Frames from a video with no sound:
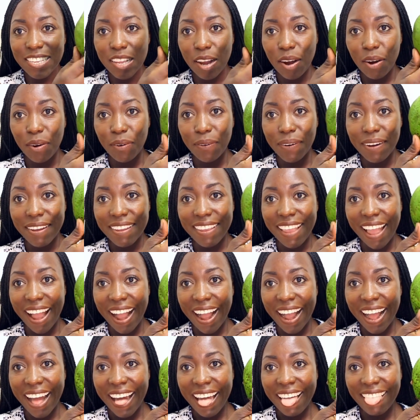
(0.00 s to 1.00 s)
so
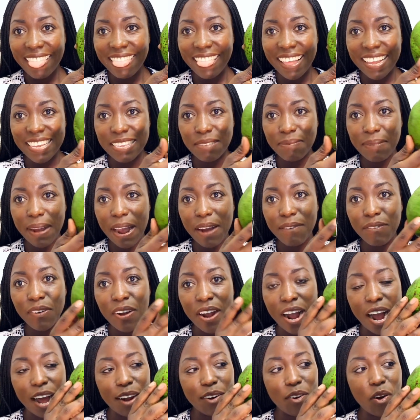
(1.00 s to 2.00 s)
yeah that's my
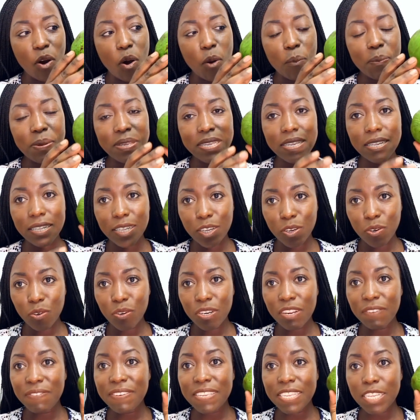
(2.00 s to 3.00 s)
avocado I Hope it's still
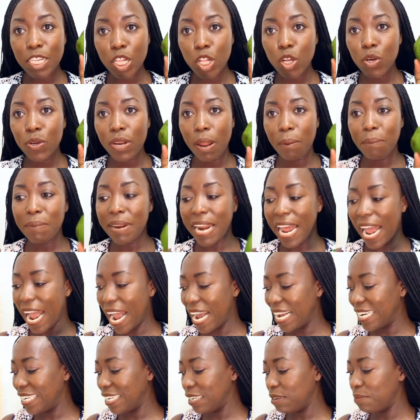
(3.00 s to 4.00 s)
good. If it's still good, I'm going
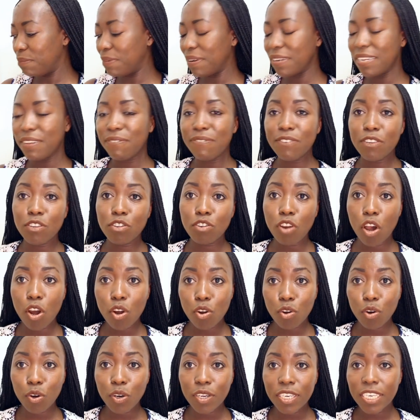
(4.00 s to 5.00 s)
to add it. But if it's
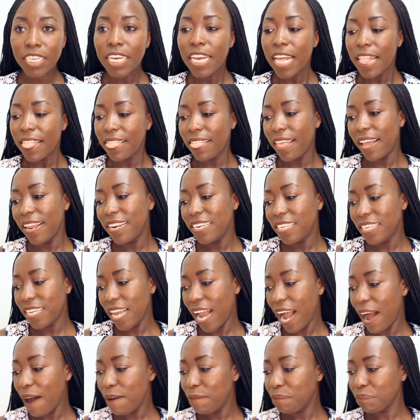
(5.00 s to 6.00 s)
not good, then
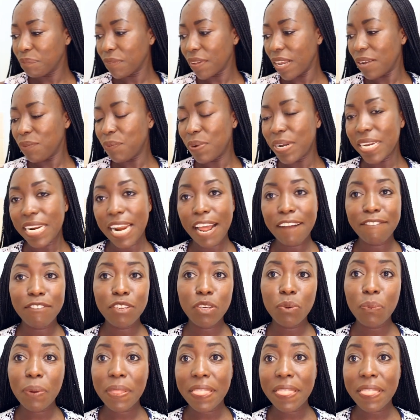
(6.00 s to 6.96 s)
yeah, we're going to have to do